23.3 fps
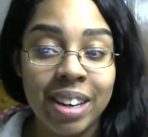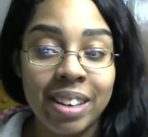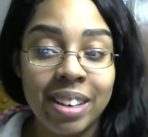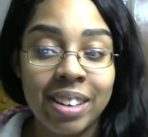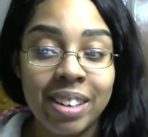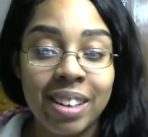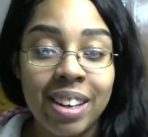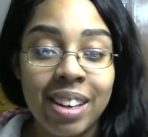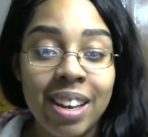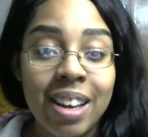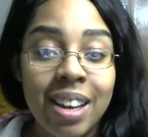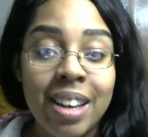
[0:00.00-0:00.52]

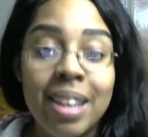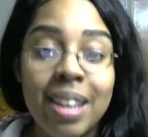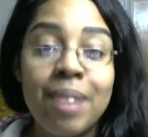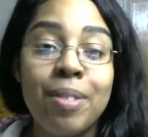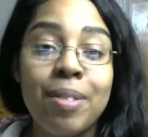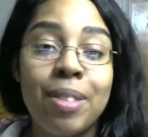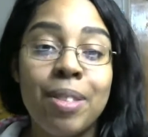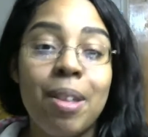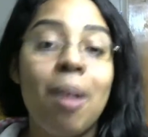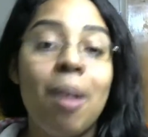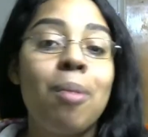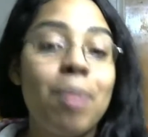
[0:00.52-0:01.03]
end,
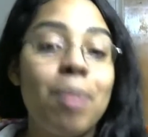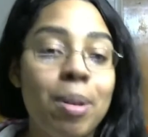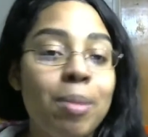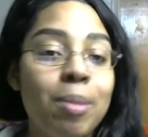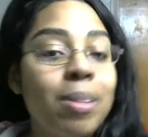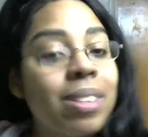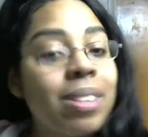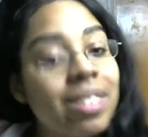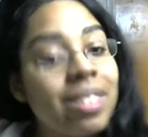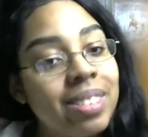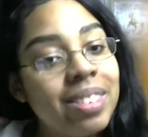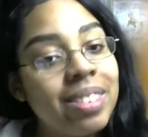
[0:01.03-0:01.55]
even though we
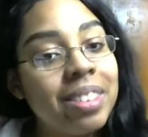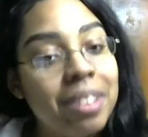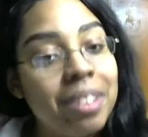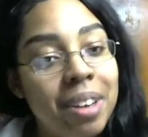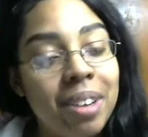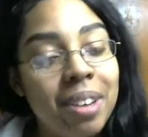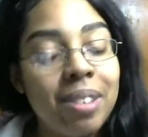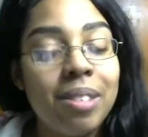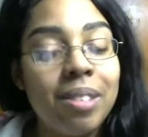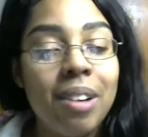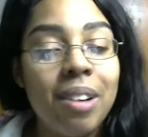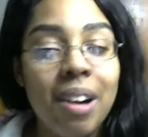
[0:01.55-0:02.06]
were, you
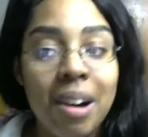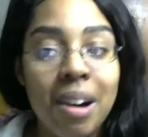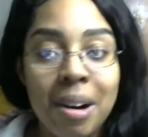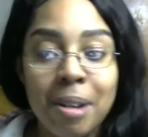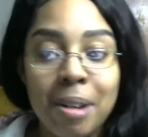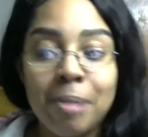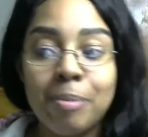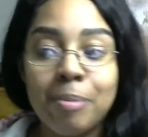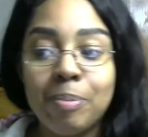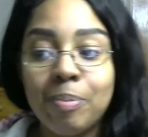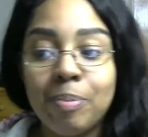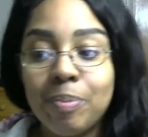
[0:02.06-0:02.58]
know,
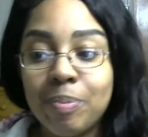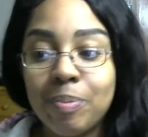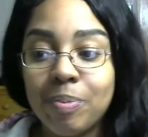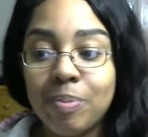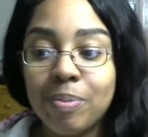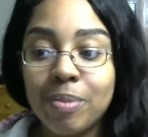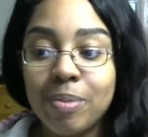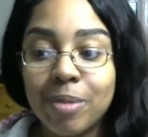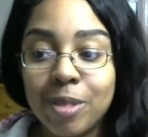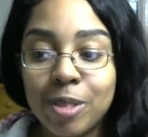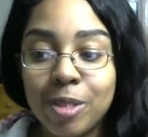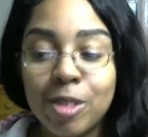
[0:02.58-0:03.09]

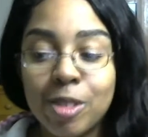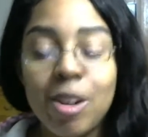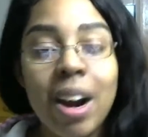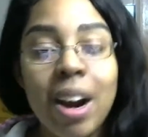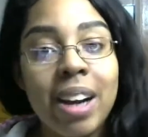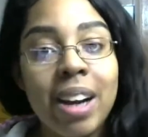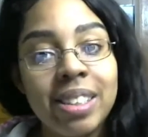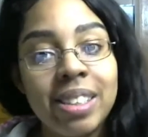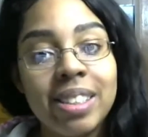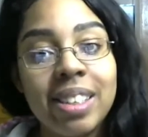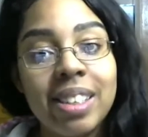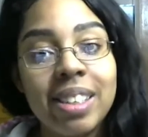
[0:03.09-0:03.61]

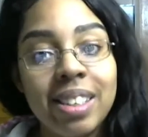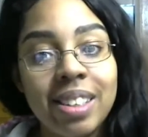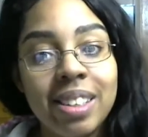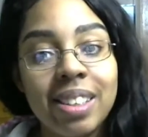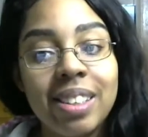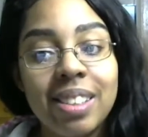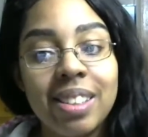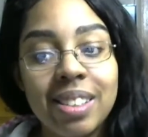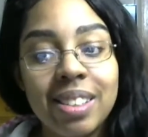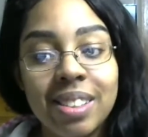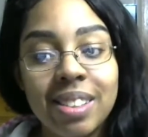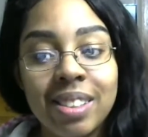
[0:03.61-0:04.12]
trying to,
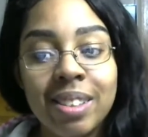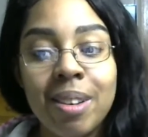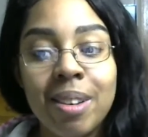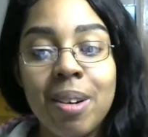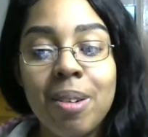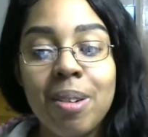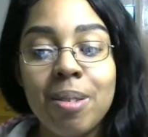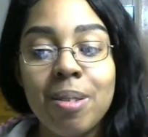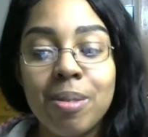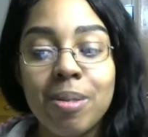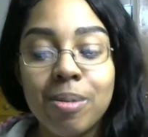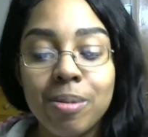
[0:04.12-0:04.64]
you
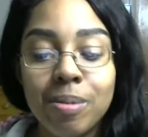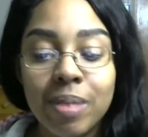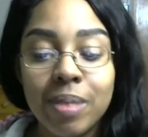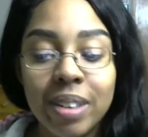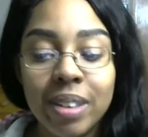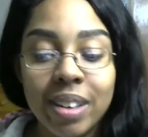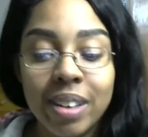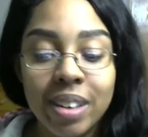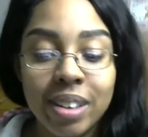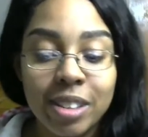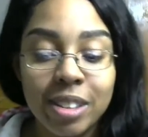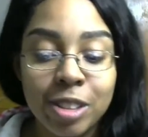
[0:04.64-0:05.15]
know,
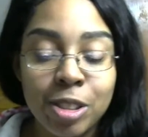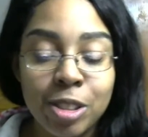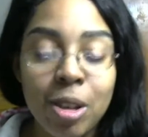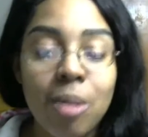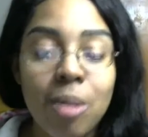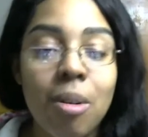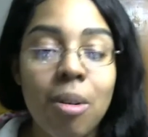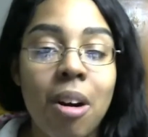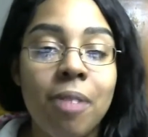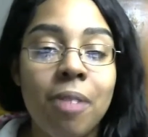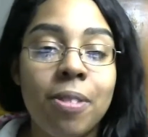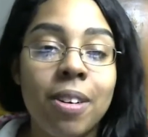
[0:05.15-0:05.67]
show
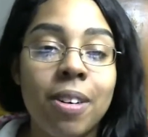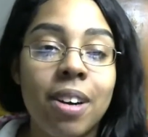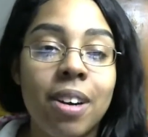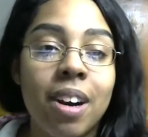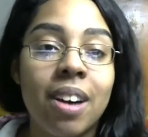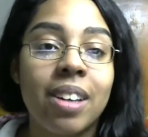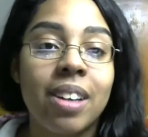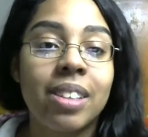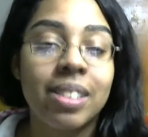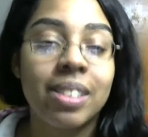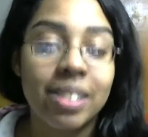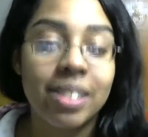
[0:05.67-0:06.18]
off our
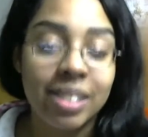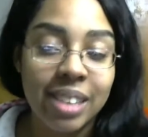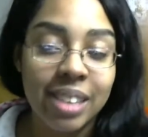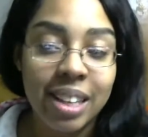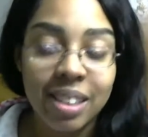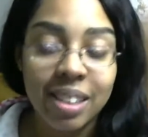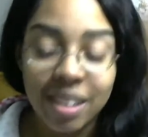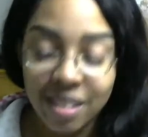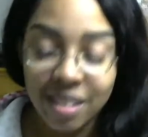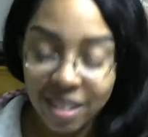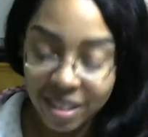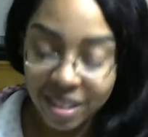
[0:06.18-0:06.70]
art and
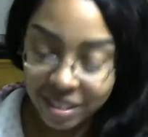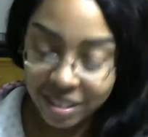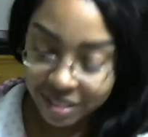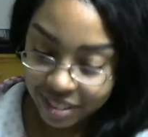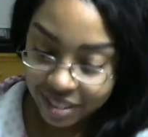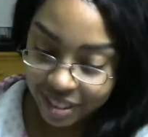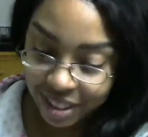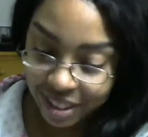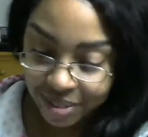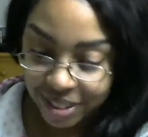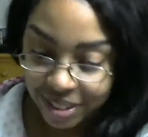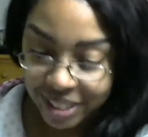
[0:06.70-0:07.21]
sell our art and
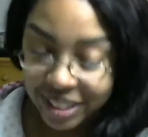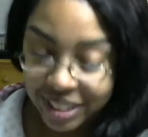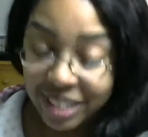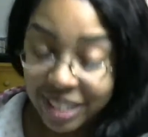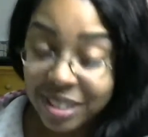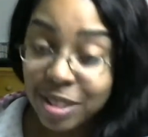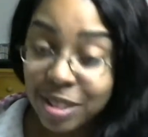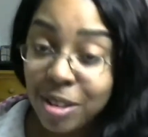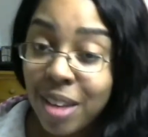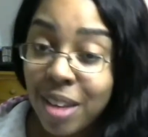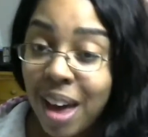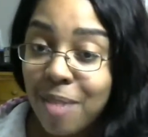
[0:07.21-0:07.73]
stuff like that.
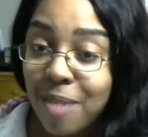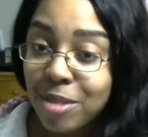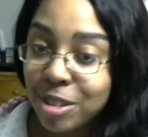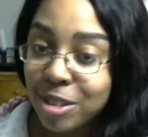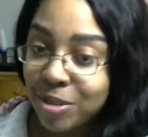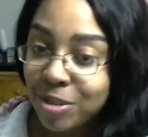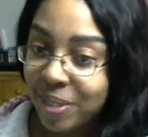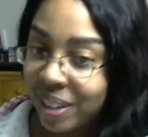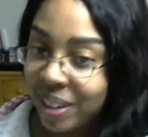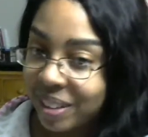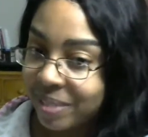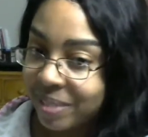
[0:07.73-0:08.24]
So that was
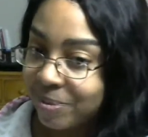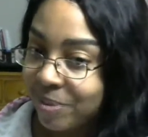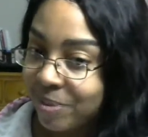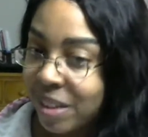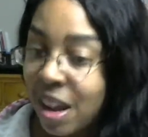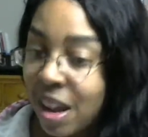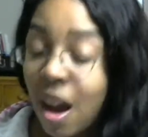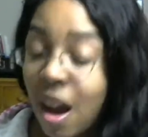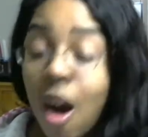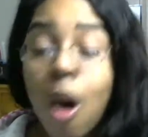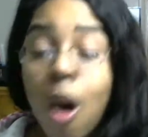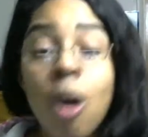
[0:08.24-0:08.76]
fun.
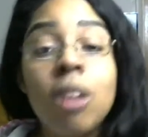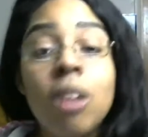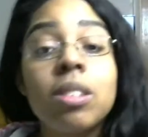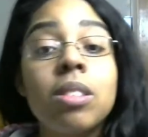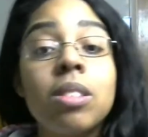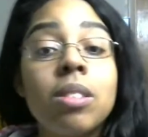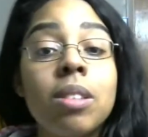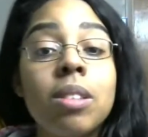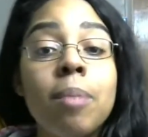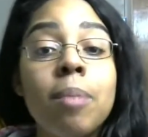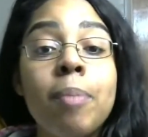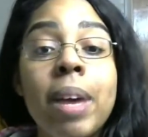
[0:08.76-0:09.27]

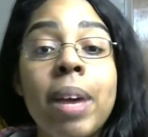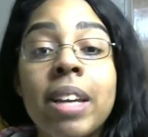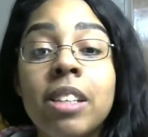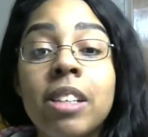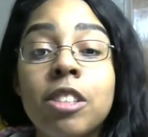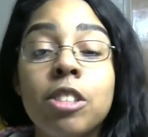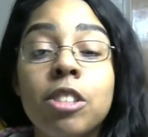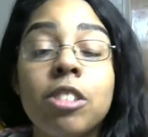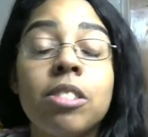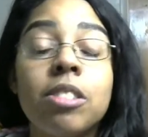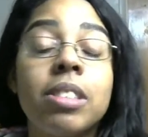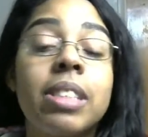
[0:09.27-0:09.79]
Also, the
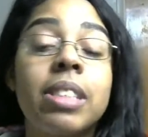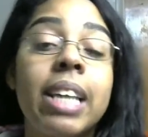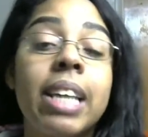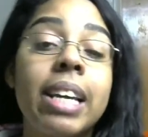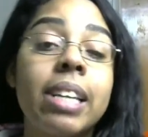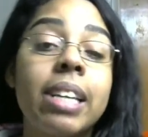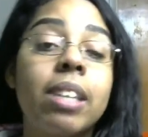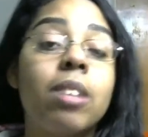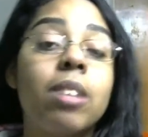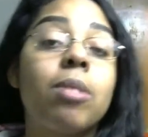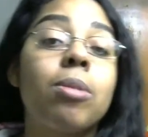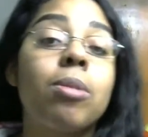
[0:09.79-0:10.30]
manager,
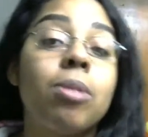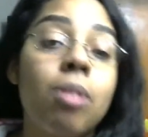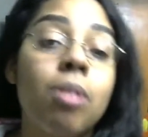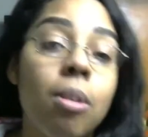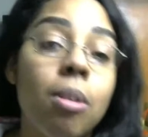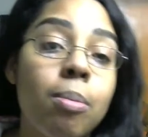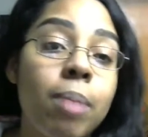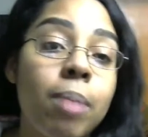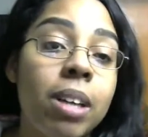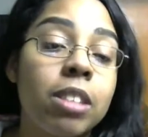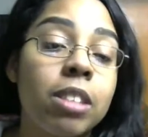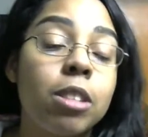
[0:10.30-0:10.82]
thank you so
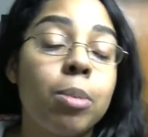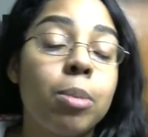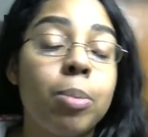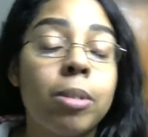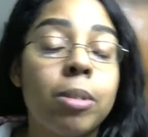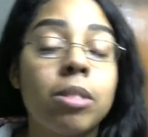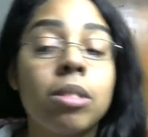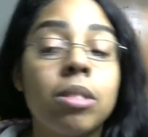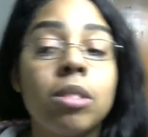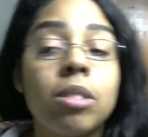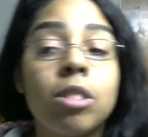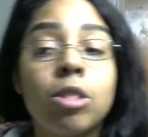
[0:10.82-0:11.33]
much. The
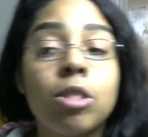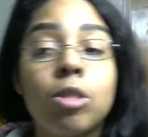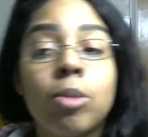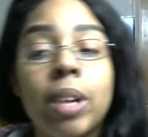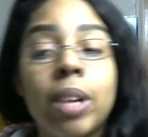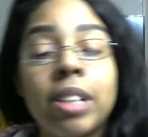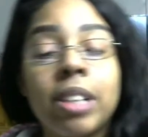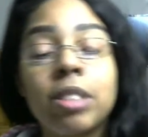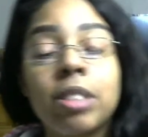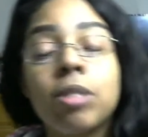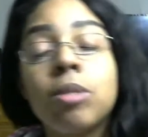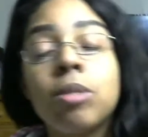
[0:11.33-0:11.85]

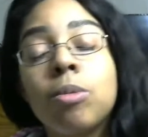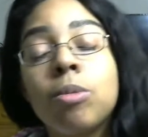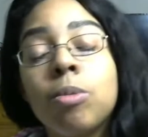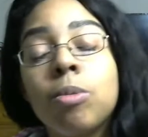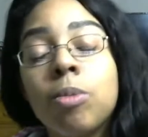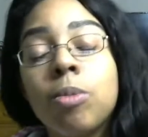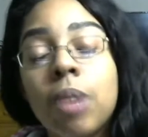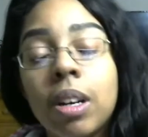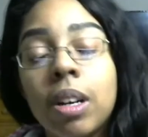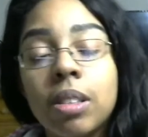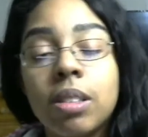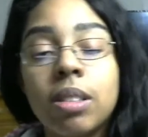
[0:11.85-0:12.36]
director who
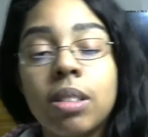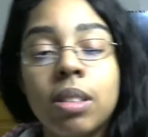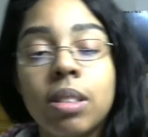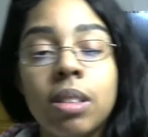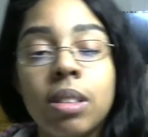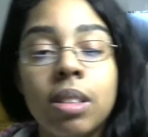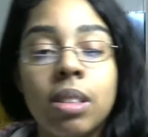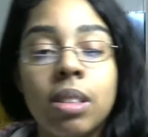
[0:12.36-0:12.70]
runs